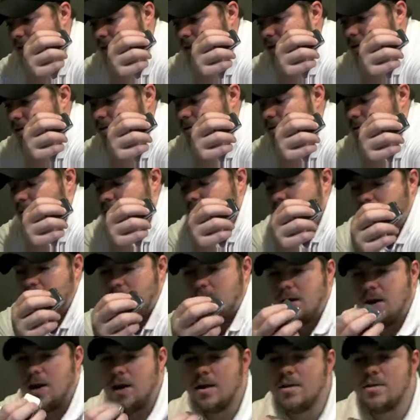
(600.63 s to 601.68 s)
in it,
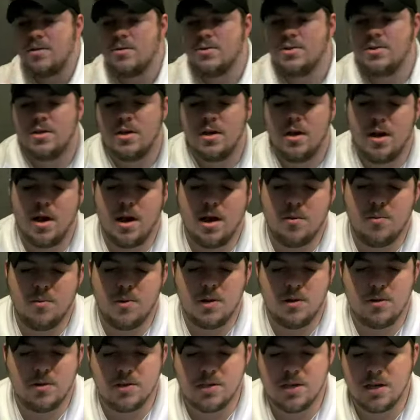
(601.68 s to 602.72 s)
and there's uh,
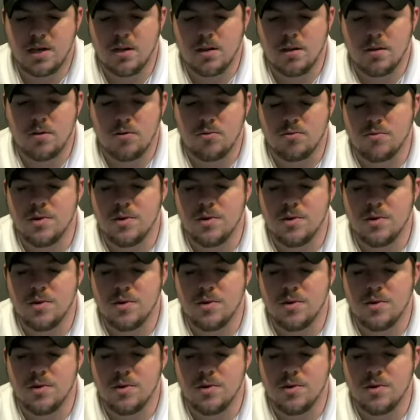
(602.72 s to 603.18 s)
what looks like a little